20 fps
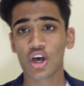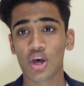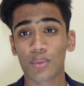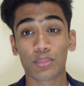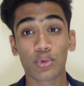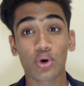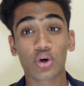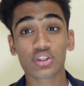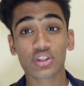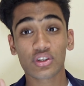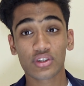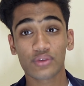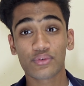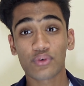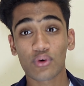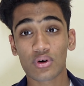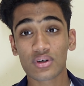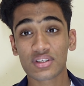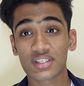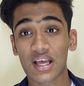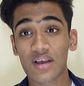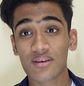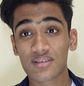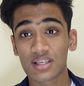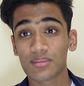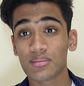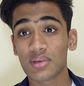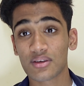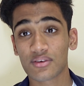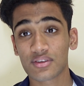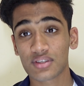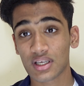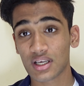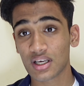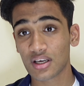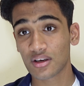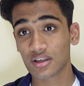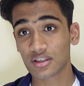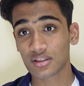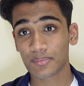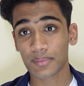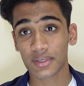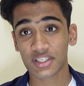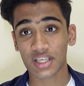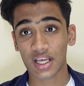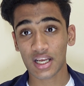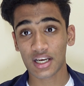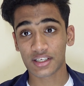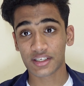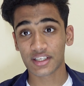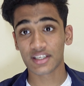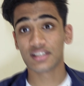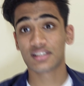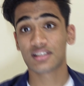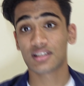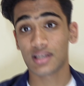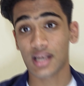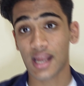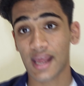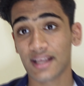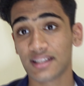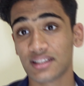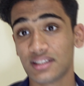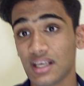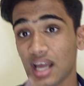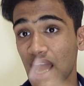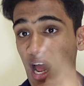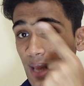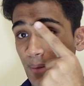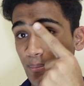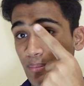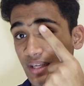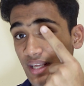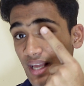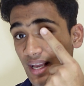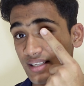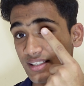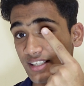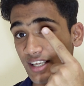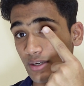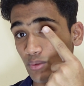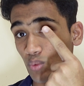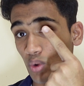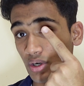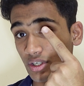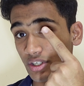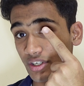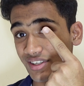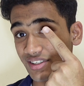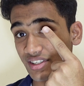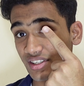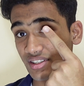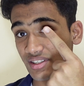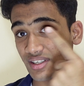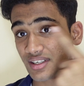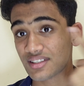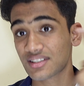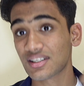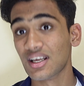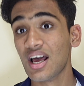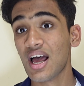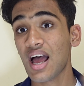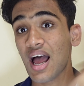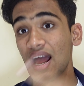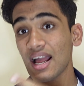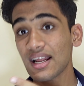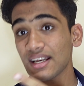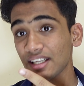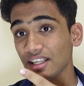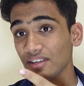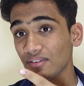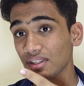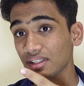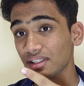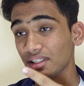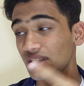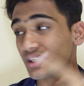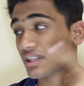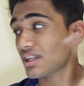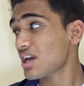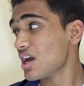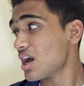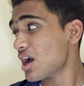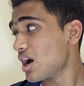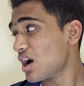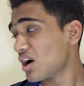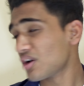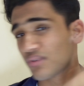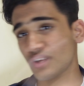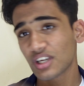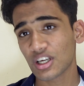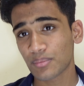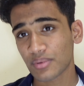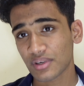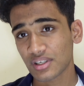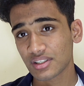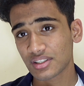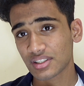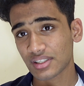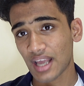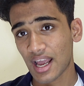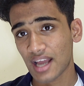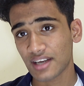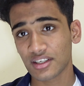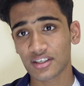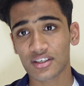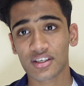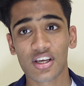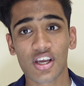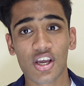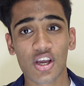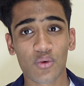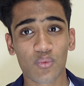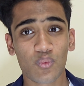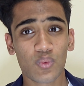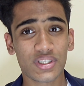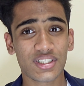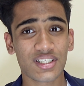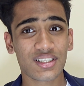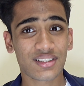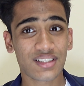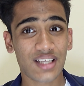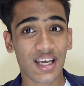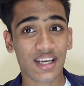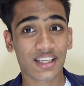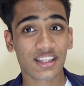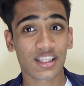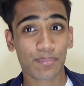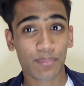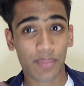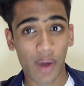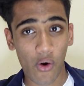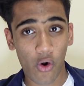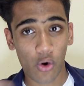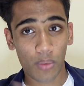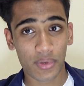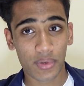Both of the phones have similar specialities like the IPX8 water resistance and even the fingerprint scanner, which is there in the power